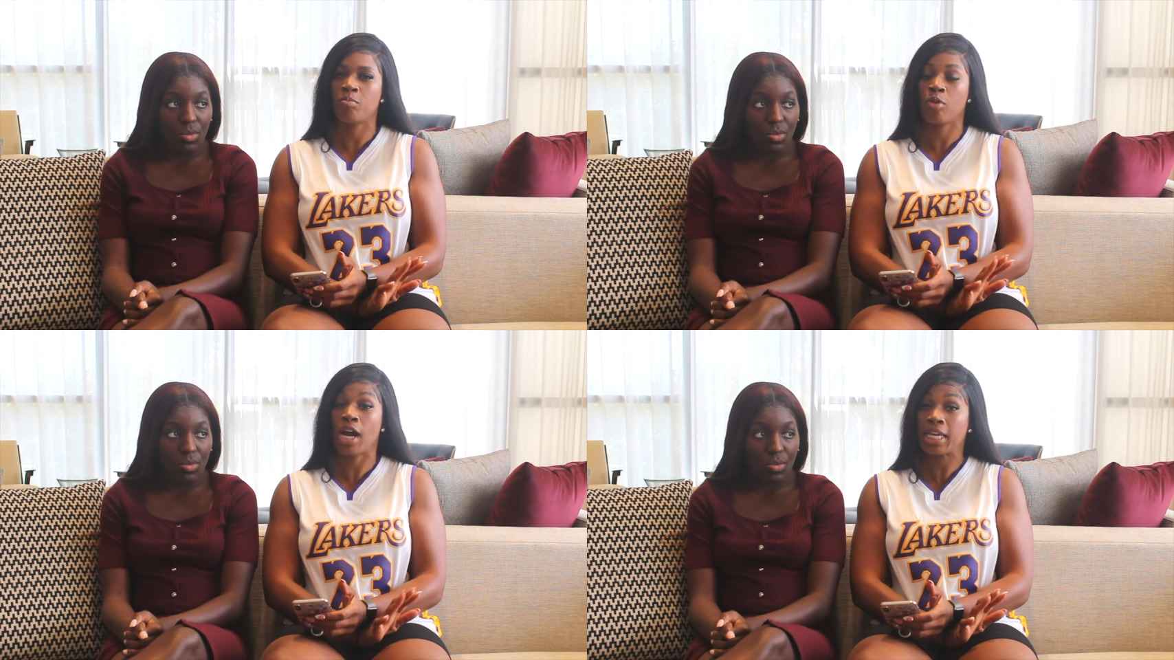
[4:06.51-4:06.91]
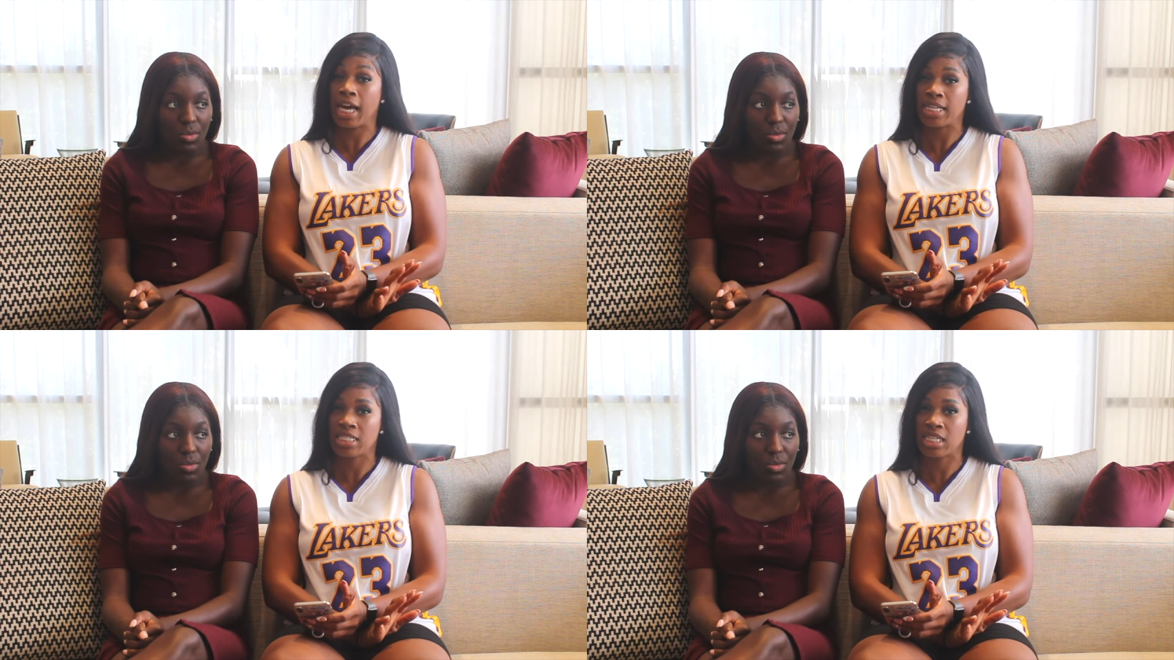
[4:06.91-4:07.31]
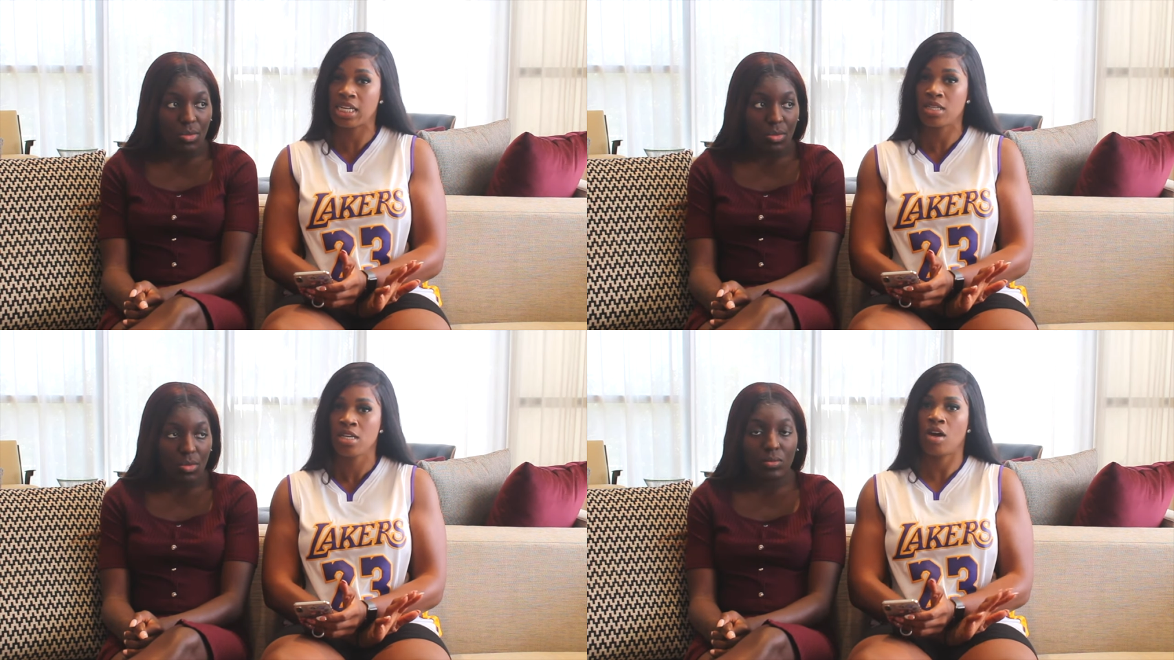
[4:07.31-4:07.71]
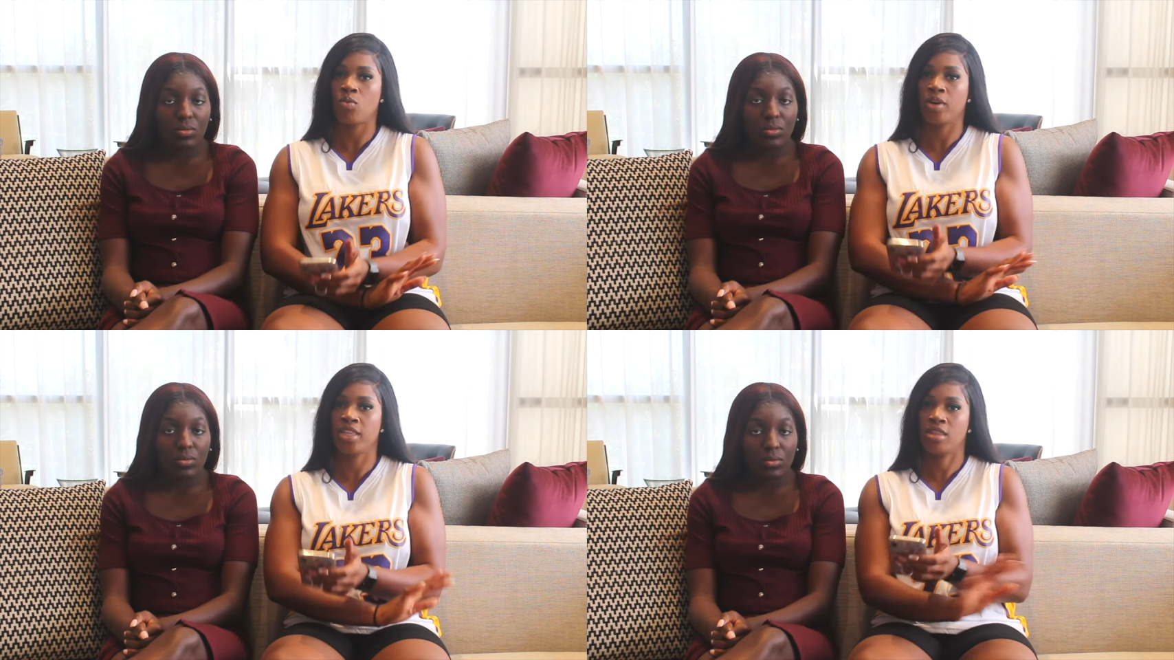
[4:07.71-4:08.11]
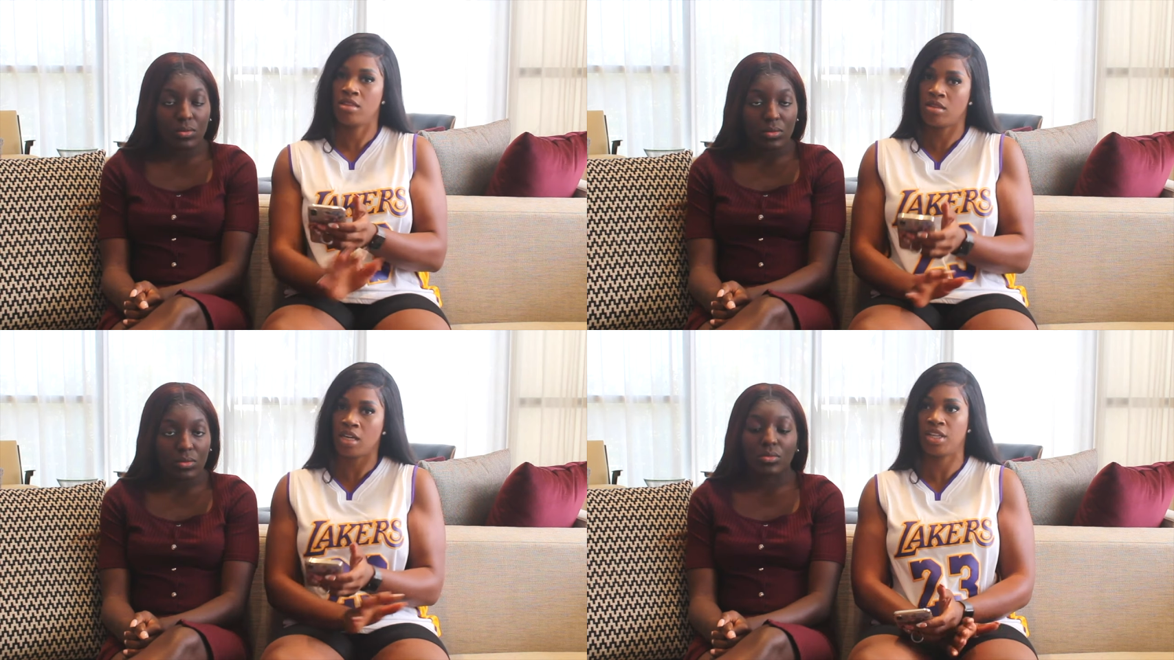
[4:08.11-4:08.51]
Speaker 1: broadcasted with
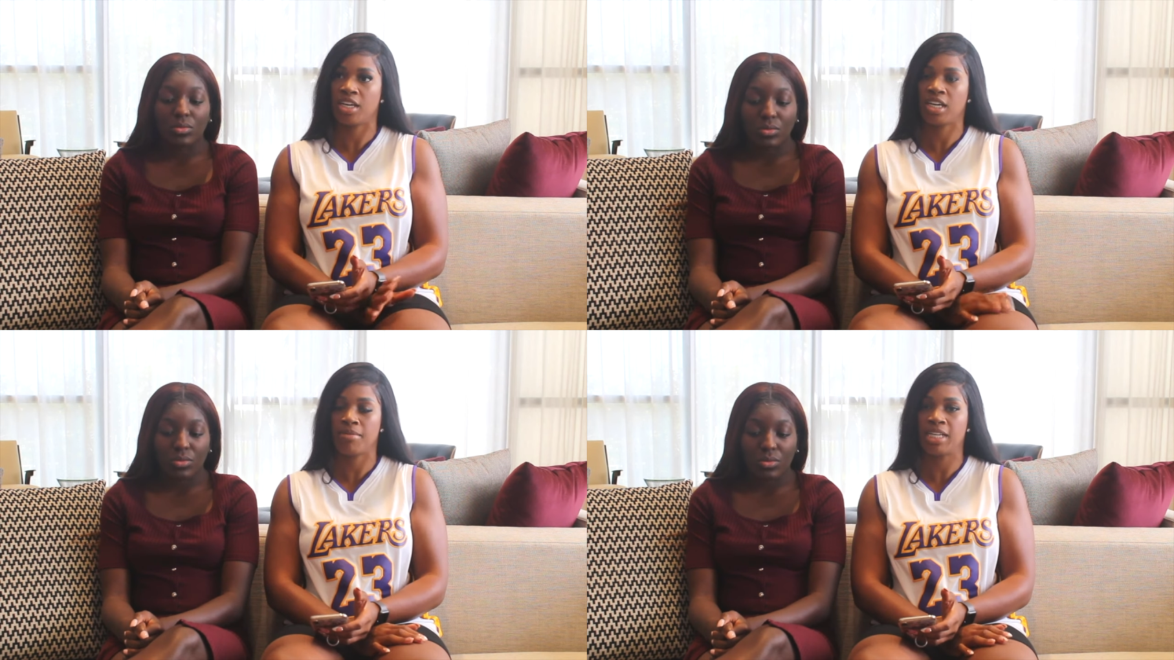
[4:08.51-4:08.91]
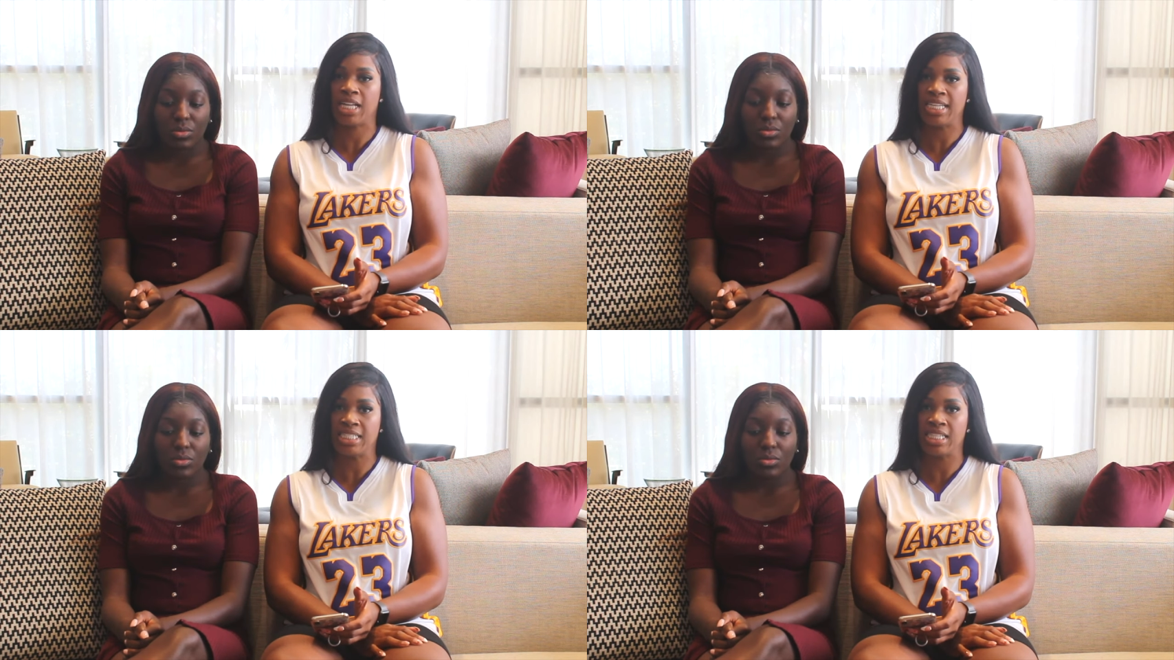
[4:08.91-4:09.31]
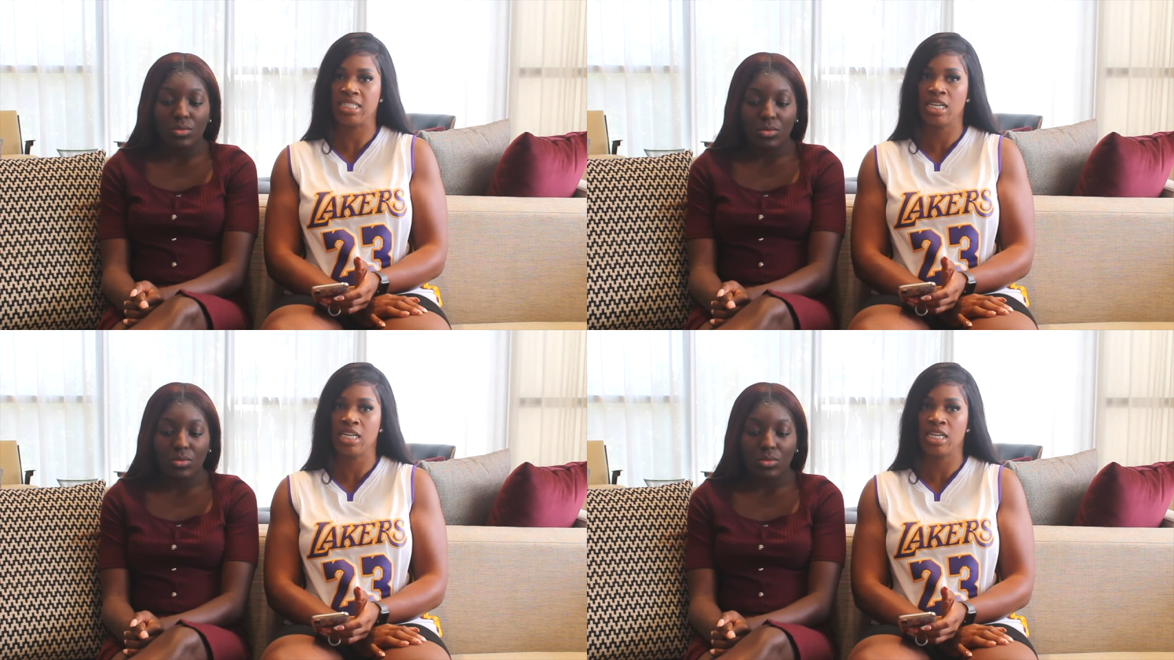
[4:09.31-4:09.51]
the incoming classes.